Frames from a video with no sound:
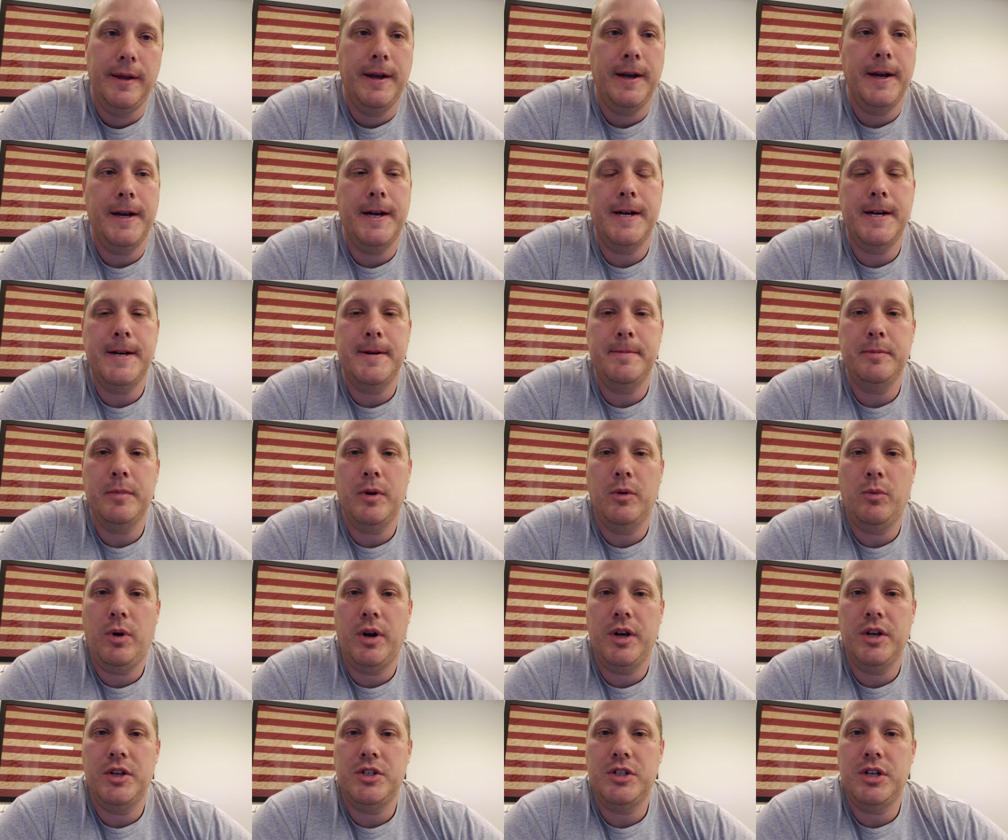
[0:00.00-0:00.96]
Um,
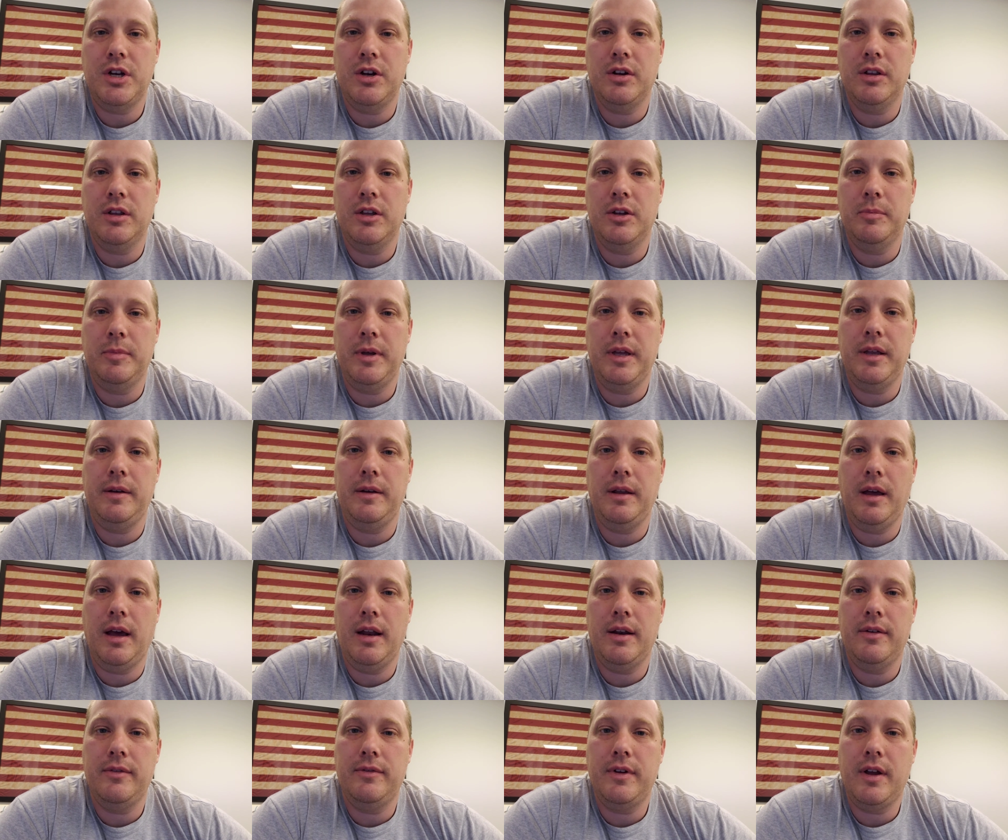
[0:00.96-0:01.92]
want to share a little bit
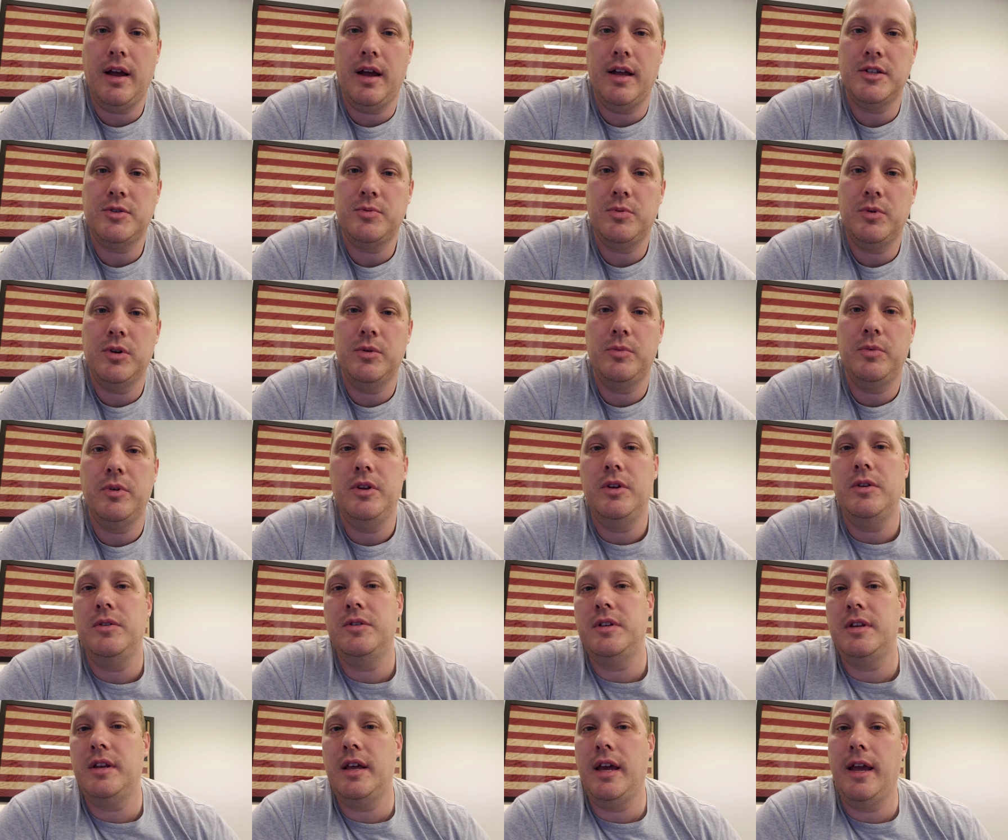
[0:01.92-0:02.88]
out of God's Word with you
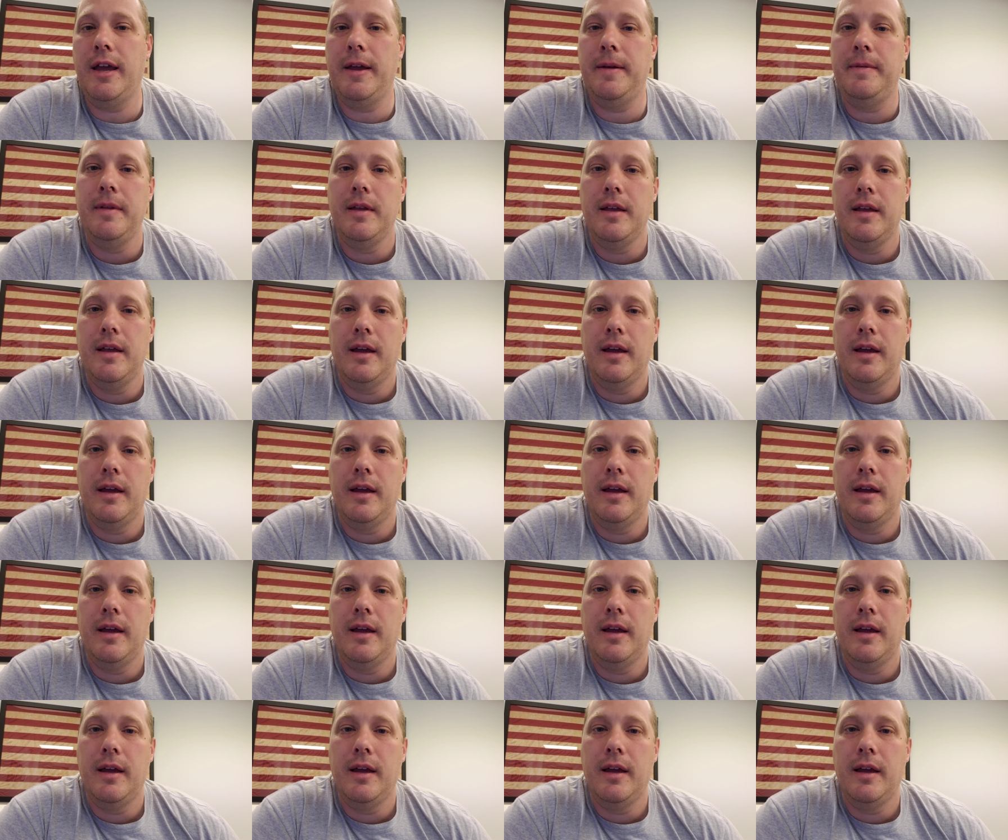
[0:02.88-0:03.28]
today.